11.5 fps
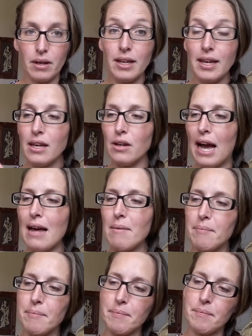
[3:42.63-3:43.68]
get your cup,
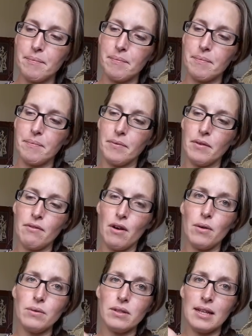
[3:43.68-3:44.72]

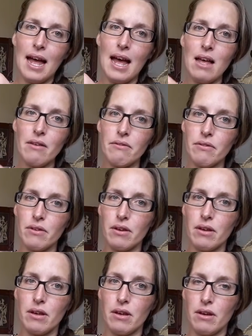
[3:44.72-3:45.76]
fold in half.
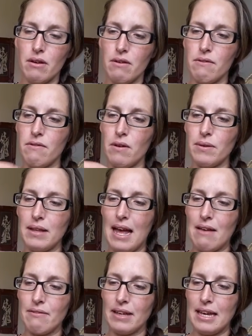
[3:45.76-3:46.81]
Fold in
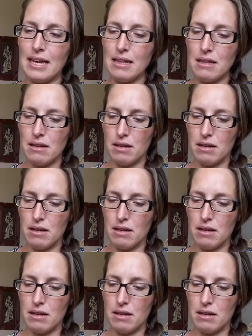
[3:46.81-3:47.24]
half again.